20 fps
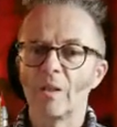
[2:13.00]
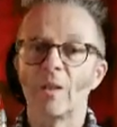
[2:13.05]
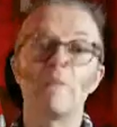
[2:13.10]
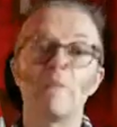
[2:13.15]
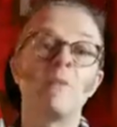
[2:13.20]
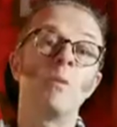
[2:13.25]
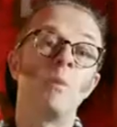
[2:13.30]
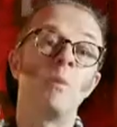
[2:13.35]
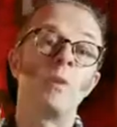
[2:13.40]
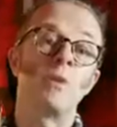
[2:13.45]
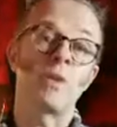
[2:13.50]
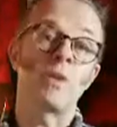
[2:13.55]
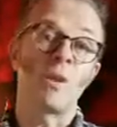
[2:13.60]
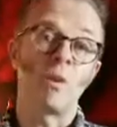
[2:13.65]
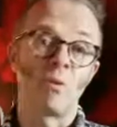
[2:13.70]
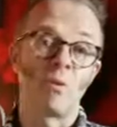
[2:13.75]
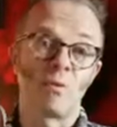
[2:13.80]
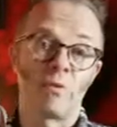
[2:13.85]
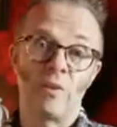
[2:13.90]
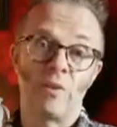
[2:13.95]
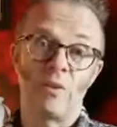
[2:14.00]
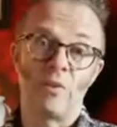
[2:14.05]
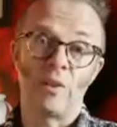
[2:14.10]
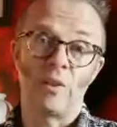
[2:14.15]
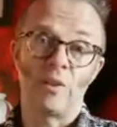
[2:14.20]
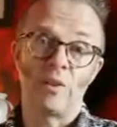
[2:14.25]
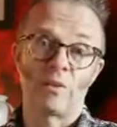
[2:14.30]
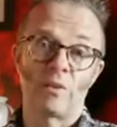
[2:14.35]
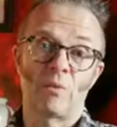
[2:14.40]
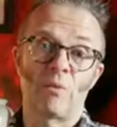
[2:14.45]
film itself
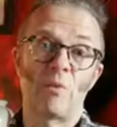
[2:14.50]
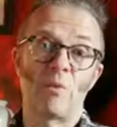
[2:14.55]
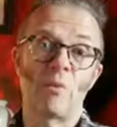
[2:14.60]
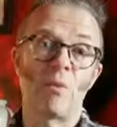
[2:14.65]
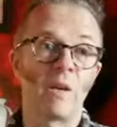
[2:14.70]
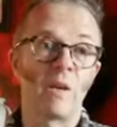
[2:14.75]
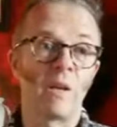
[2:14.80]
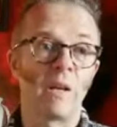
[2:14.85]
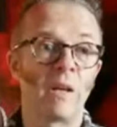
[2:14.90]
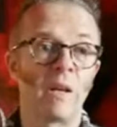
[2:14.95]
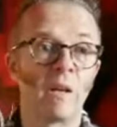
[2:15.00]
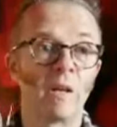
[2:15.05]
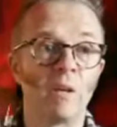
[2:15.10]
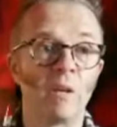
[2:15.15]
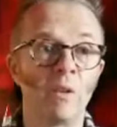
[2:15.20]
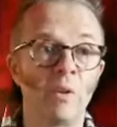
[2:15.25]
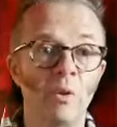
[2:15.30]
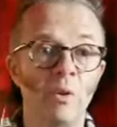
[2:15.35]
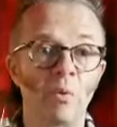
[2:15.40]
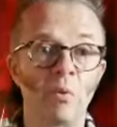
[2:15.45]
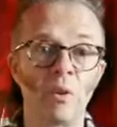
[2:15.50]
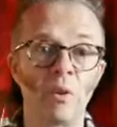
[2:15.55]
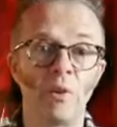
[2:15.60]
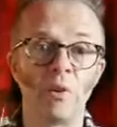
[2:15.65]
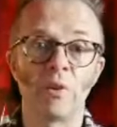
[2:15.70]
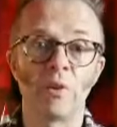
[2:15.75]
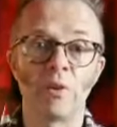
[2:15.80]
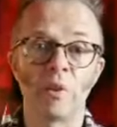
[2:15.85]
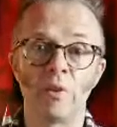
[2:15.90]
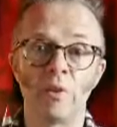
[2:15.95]
is quite lurid,
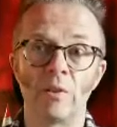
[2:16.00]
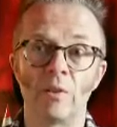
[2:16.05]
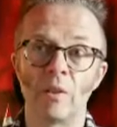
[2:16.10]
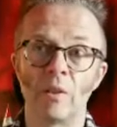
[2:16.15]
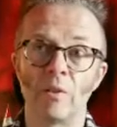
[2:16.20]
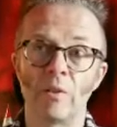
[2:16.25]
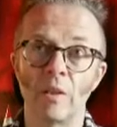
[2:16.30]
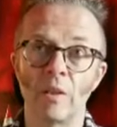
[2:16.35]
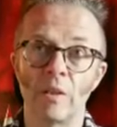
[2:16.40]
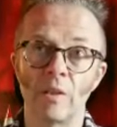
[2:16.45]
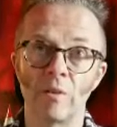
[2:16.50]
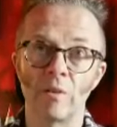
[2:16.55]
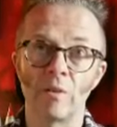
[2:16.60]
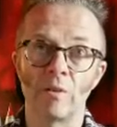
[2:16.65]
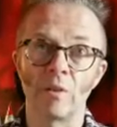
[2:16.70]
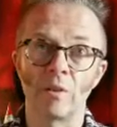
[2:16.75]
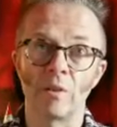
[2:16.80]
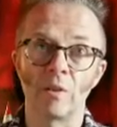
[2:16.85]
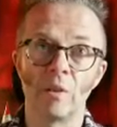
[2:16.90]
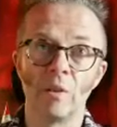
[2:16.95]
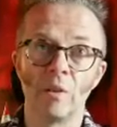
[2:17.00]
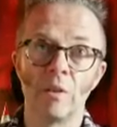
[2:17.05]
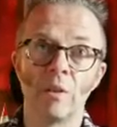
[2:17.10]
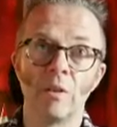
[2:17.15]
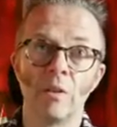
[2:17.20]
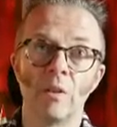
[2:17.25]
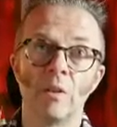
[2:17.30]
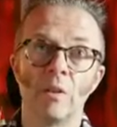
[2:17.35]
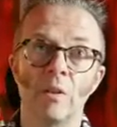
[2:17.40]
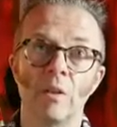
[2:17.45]
and I think there's
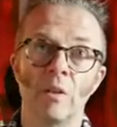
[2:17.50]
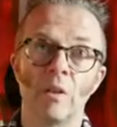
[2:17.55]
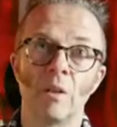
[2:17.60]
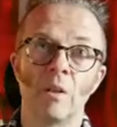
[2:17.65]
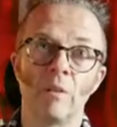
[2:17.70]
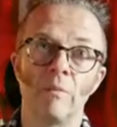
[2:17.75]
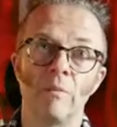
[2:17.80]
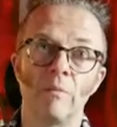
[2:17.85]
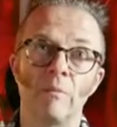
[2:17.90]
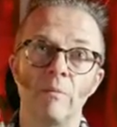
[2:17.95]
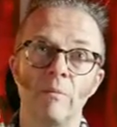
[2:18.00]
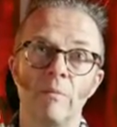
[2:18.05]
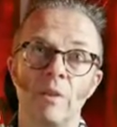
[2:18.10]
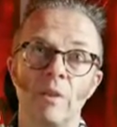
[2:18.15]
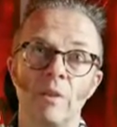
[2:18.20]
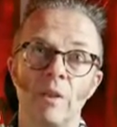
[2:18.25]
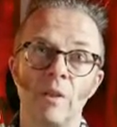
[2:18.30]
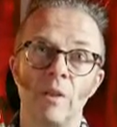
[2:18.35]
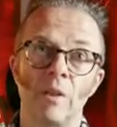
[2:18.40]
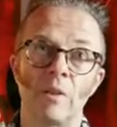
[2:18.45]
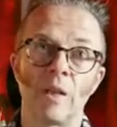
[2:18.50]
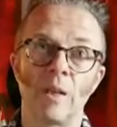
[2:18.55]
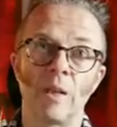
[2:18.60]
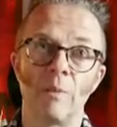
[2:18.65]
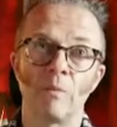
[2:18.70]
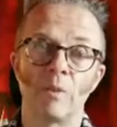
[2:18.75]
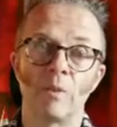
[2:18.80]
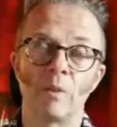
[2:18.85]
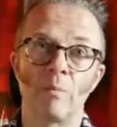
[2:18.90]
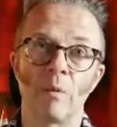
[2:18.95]
an
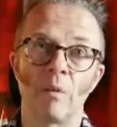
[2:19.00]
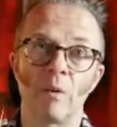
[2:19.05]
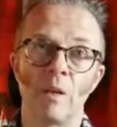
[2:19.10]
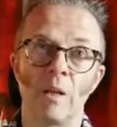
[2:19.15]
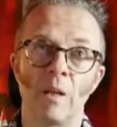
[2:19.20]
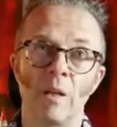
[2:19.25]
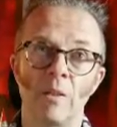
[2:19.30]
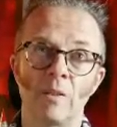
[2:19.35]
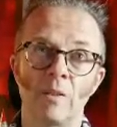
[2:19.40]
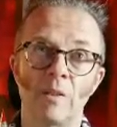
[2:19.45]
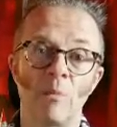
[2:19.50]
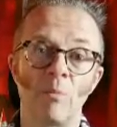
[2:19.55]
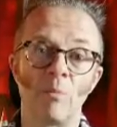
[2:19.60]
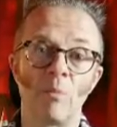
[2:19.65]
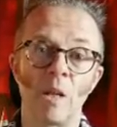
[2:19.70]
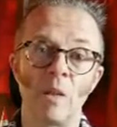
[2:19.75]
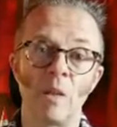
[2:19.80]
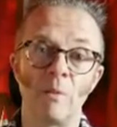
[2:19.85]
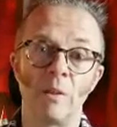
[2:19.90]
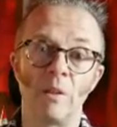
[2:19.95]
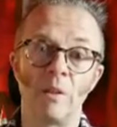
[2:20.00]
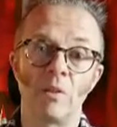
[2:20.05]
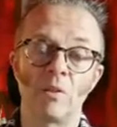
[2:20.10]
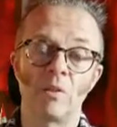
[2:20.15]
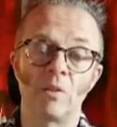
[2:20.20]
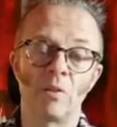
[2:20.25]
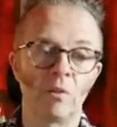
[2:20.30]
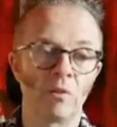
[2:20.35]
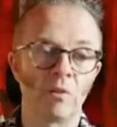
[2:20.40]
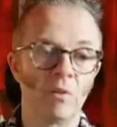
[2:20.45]
attempt by Sam Raimi
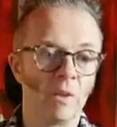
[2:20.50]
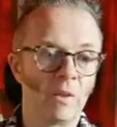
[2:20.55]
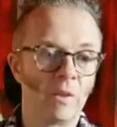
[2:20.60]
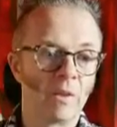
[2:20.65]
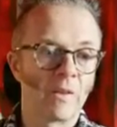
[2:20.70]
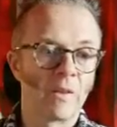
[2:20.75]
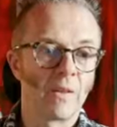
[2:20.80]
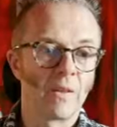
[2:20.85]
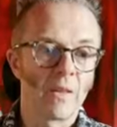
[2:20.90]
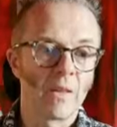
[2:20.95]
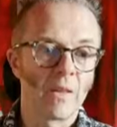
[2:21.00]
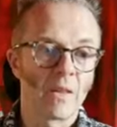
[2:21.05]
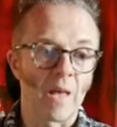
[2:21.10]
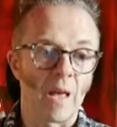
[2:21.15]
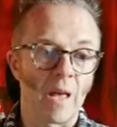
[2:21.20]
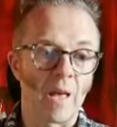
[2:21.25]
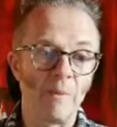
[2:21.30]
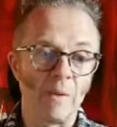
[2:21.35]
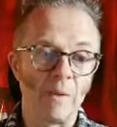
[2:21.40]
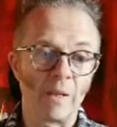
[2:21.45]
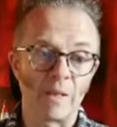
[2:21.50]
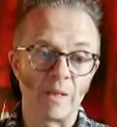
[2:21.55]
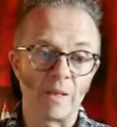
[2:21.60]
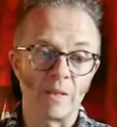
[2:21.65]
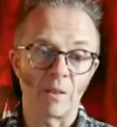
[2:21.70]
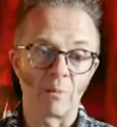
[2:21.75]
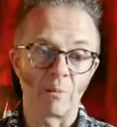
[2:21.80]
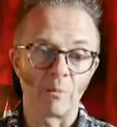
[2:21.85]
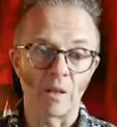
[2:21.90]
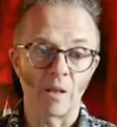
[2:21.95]
to emulate
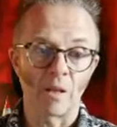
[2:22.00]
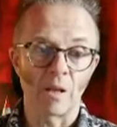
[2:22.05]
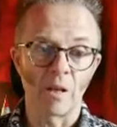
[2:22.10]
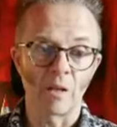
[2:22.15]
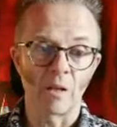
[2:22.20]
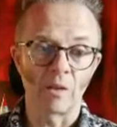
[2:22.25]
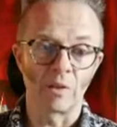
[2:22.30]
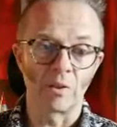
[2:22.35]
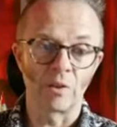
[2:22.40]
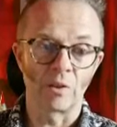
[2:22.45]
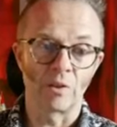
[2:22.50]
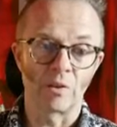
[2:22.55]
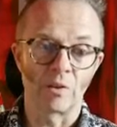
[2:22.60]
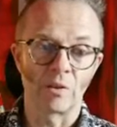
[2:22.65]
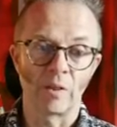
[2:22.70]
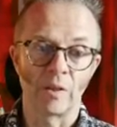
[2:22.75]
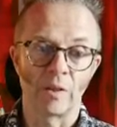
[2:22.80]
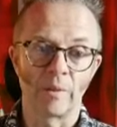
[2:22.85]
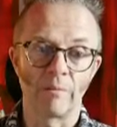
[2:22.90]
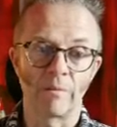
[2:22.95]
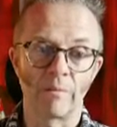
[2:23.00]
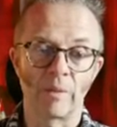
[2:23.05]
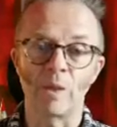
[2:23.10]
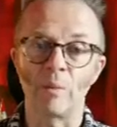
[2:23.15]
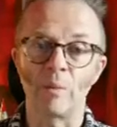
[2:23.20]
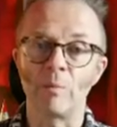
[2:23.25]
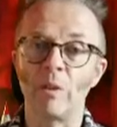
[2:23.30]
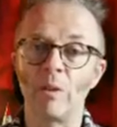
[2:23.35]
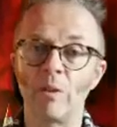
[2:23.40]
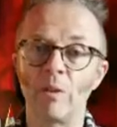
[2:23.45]
some of the colours that had
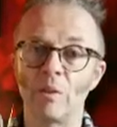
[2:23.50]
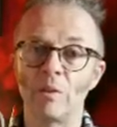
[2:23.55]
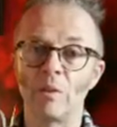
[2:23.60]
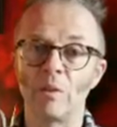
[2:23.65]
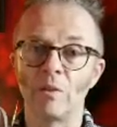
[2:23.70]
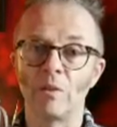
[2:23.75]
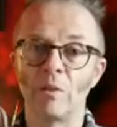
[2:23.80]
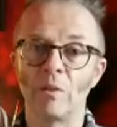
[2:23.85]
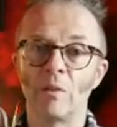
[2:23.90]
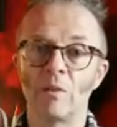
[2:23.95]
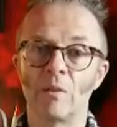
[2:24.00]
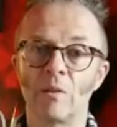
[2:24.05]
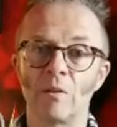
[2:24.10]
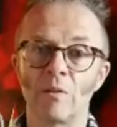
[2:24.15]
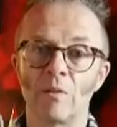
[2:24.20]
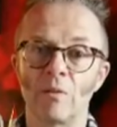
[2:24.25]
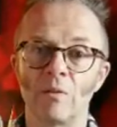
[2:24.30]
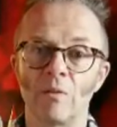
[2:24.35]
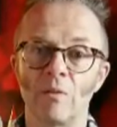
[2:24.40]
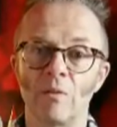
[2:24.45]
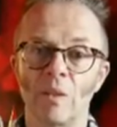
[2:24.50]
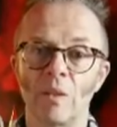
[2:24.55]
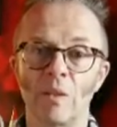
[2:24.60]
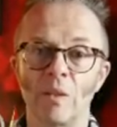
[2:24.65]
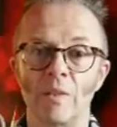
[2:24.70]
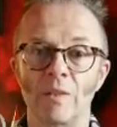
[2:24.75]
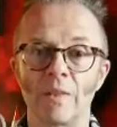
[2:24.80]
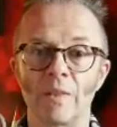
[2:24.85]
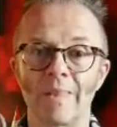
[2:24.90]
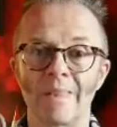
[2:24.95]
appeared in the sort of
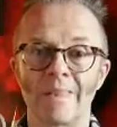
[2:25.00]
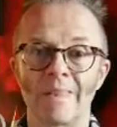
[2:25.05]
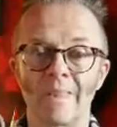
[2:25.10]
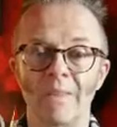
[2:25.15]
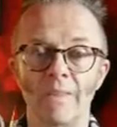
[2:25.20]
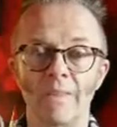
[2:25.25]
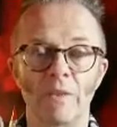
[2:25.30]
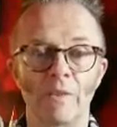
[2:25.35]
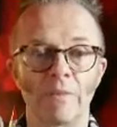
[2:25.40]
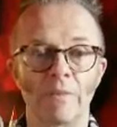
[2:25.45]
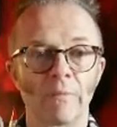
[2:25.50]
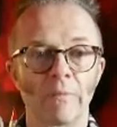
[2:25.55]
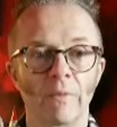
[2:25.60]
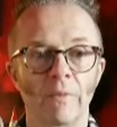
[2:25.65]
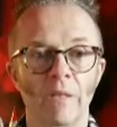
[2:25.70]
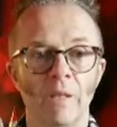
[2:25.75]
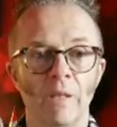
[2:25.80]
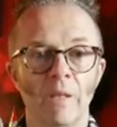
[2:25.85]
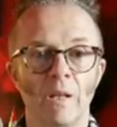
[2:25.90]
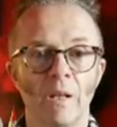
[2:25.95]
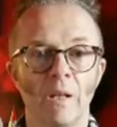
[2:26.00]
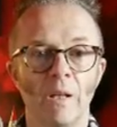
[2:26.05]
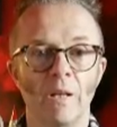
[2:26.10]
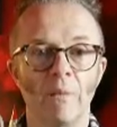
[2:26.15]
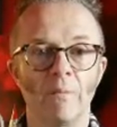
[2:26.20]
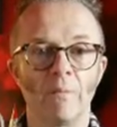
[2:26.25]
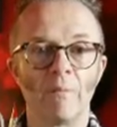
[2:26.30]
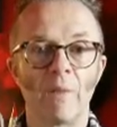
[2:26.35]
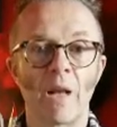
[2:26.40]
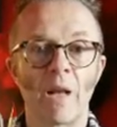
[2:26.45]
1960s
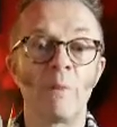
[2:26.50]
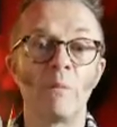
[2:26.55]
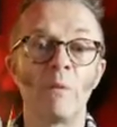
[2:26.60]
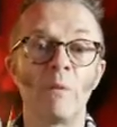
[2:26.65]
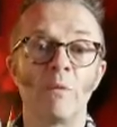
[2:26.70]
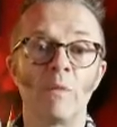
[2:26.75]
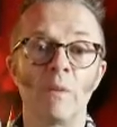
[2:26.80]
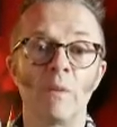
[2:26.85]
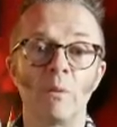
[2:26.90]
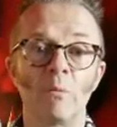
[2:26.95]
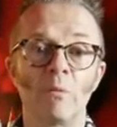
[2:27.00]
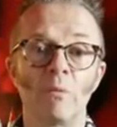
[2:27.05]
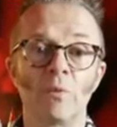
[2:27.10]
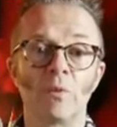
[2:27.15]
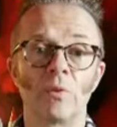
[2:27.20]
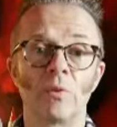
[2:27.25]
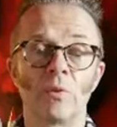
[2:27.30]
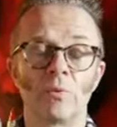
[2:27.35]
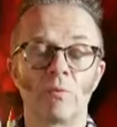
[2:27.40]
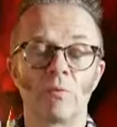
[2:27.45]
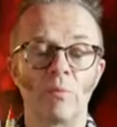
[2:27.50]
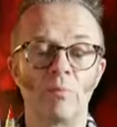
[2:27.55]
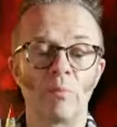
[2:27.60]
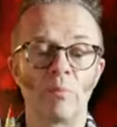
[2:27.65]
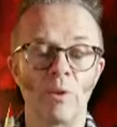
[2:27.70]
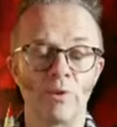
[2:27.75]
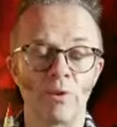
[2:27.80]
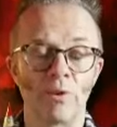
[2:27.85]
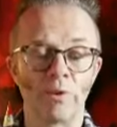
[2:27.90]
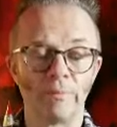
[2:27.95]
Hammer films from
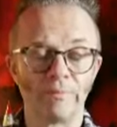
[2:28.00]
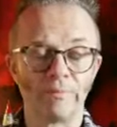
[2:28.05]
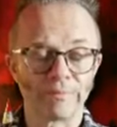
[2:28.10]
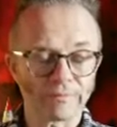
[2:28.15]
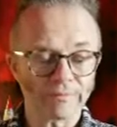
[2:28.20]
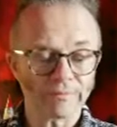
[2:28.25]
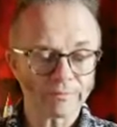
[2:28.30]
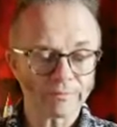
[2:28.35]
Britain.